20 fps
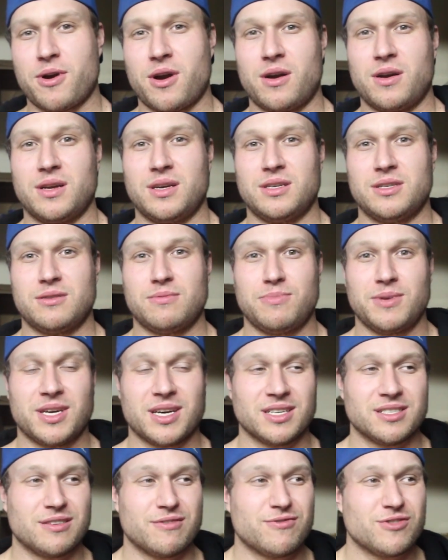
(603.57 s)
parties,
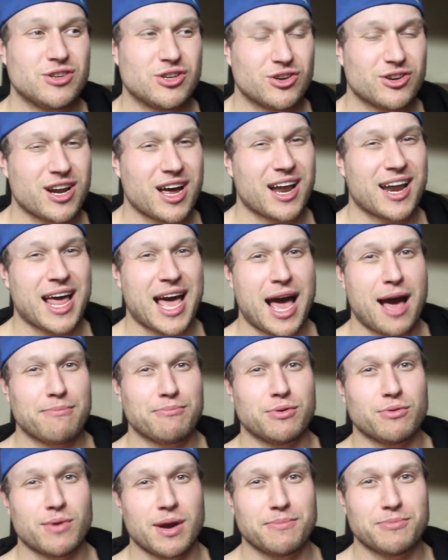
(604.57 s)
because if you're not
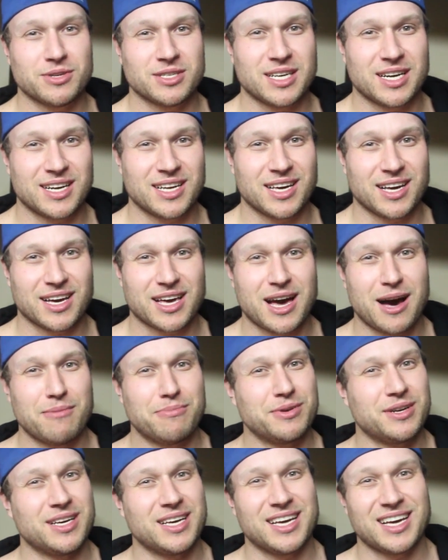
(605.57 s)
happy representing a
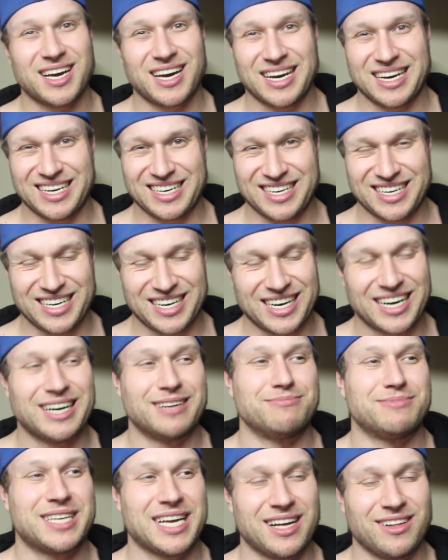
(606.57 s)
company,
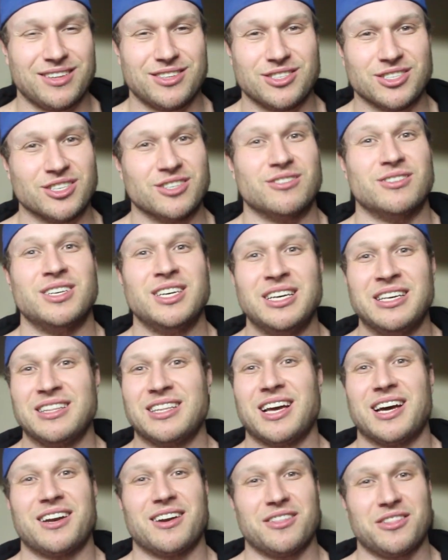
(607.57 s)
I'm telling you,
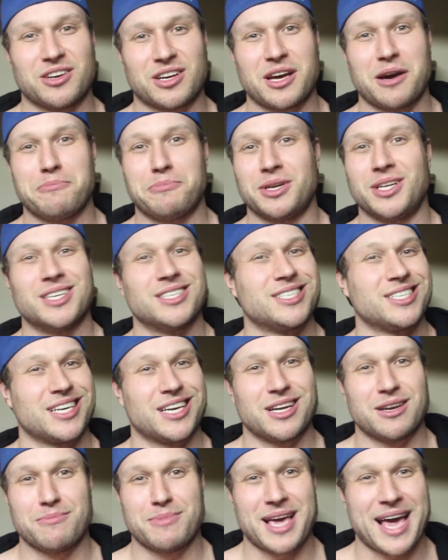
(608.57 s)
that other company
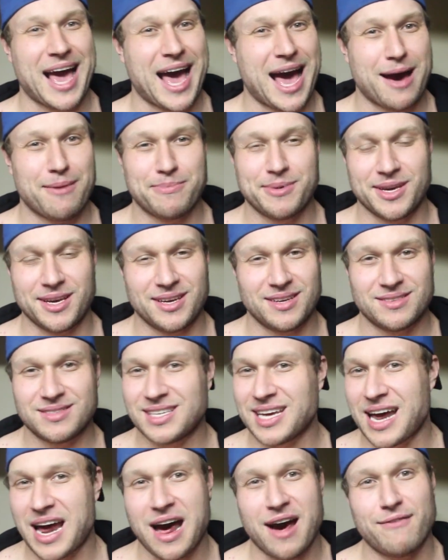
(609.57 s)
isn't going to be happy
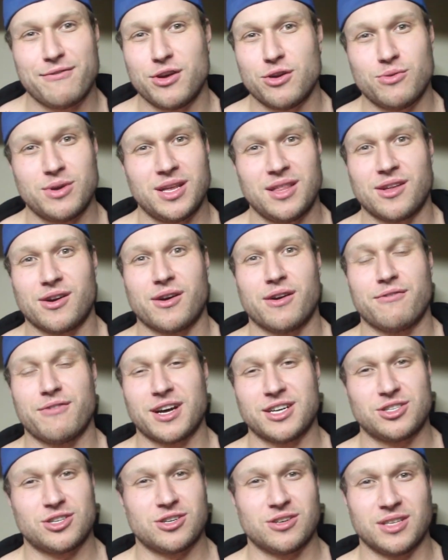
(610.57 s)
to have you either
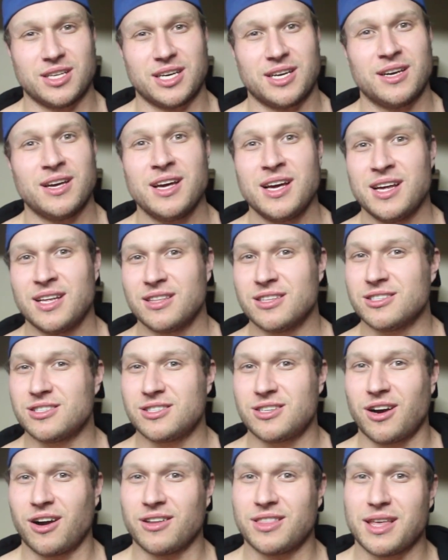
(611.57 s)
eventually. The
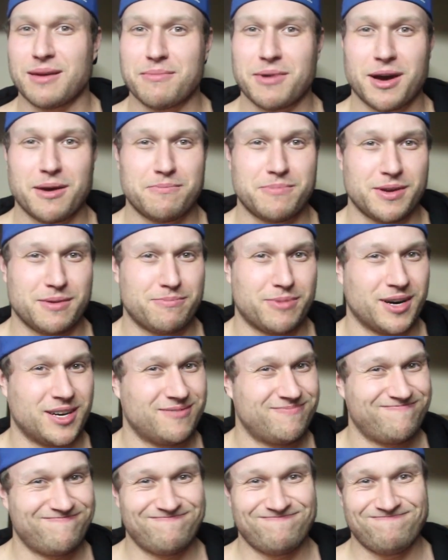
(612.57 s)
start they might be,
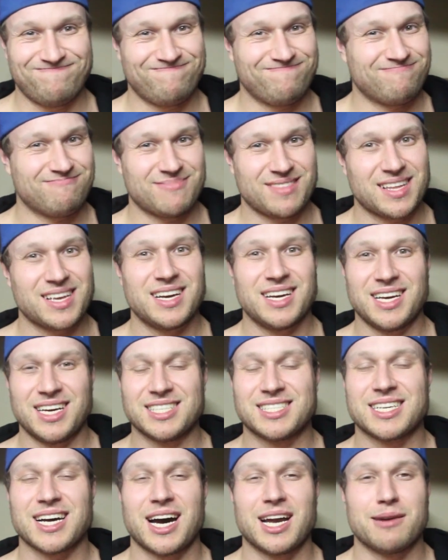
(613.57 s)
but
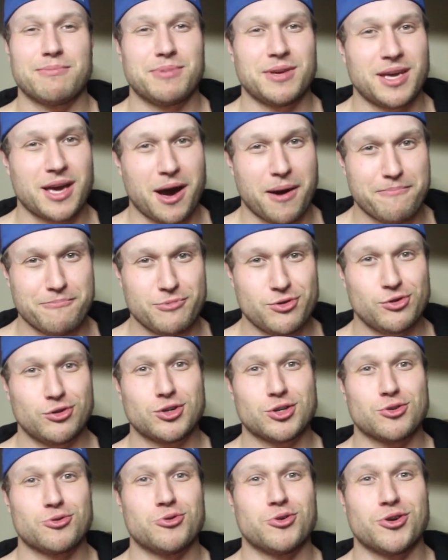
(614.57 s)
it's got to be a
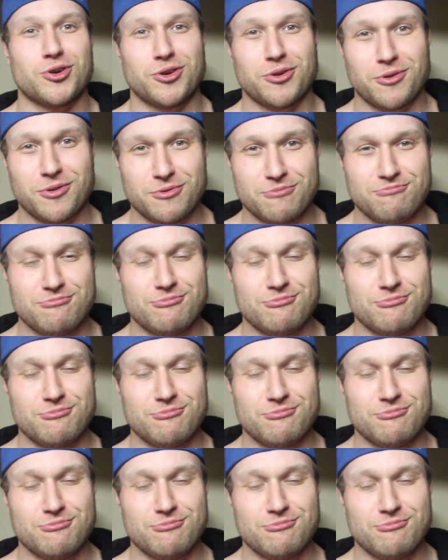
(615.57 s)
mutual